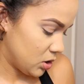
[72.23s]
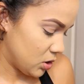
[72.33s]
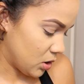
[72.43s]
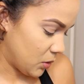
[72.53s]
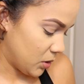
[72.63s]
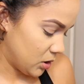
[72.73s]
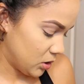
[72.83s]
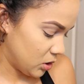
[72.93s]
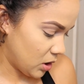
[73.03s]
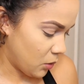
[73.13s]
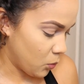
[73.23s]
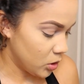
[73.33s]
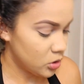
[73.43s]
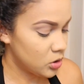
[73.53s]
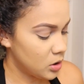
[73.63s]
So I
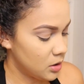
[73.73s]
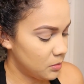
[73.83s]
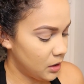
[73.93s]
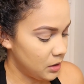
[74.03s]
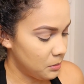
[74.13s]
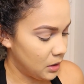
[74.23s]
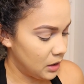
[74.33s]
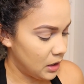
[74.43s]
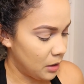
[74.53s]
want you to keep that in mind.